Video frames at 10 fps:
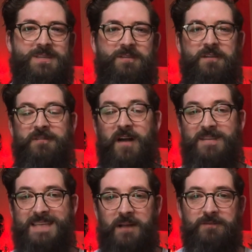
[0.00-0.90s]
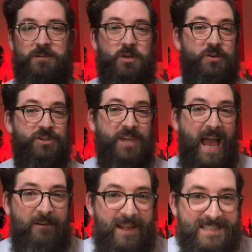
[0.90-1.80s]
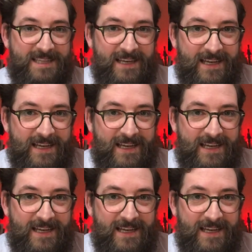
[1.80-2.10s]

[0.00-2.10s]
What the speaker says: If you found this helpful, do share it.